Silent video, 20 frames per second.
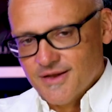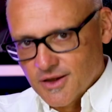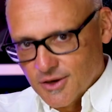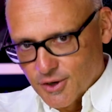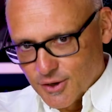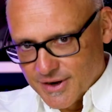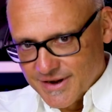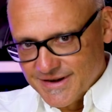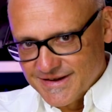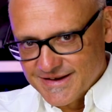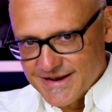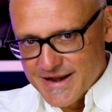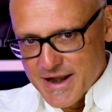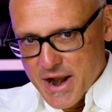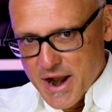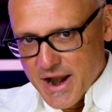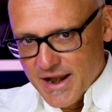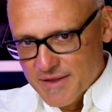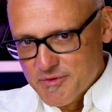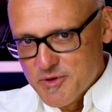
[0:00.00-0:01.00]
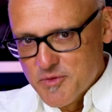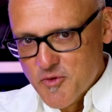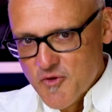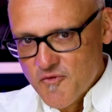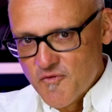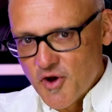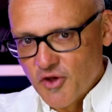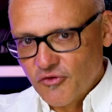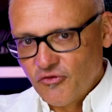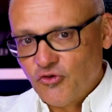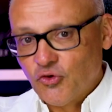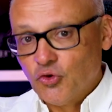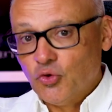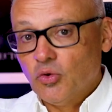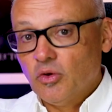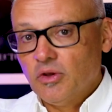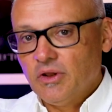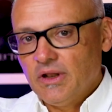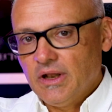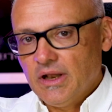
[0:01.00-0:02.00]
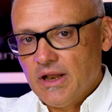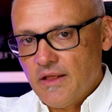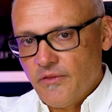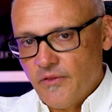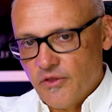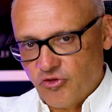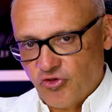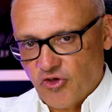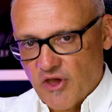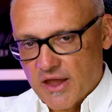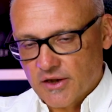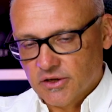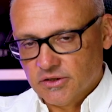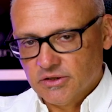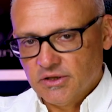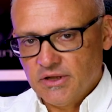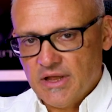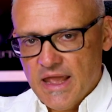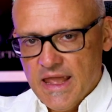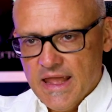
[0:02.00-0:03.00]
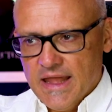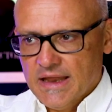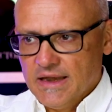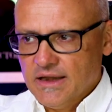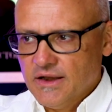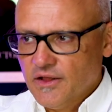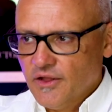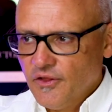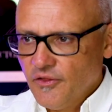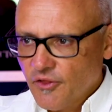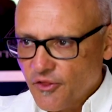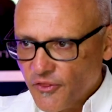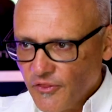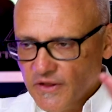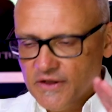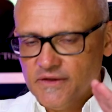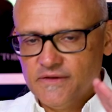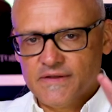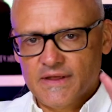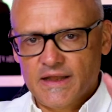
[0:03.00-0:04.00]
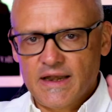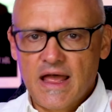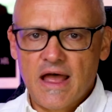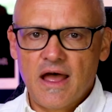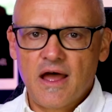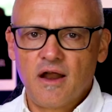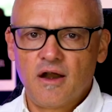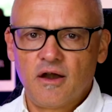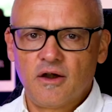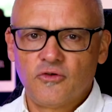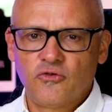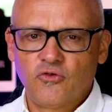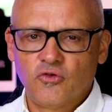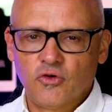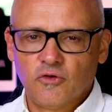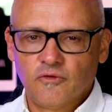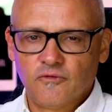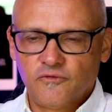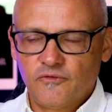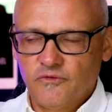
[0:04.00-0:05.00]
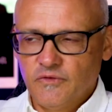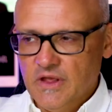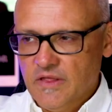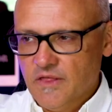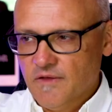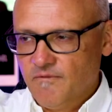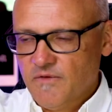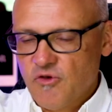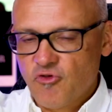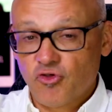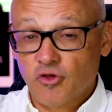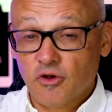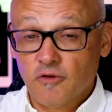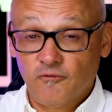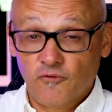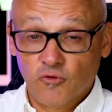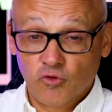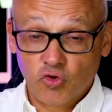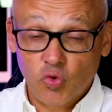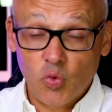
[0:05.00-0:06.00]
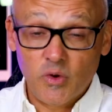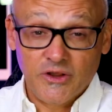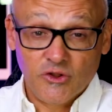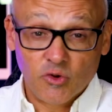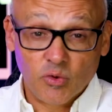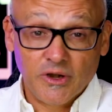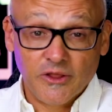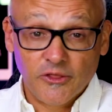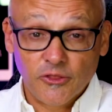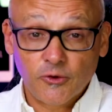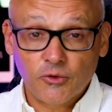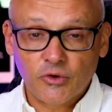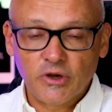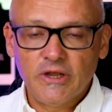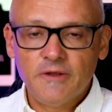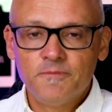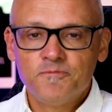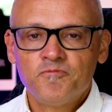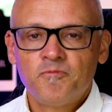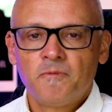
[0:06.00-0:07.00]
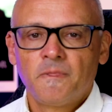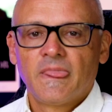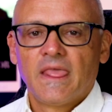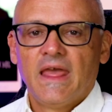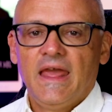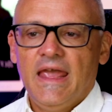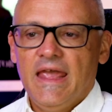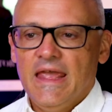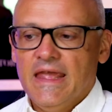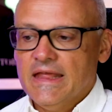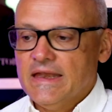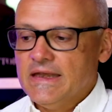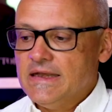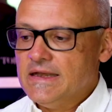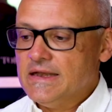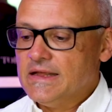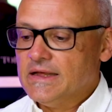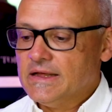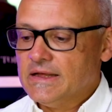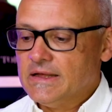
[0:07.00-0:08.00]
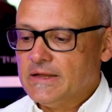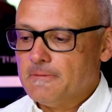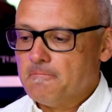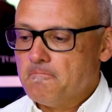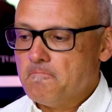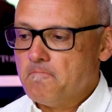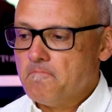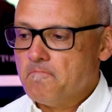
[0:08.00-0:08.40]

All right, let me move on to the channel and the things that are sort of in the vision for 2023 and the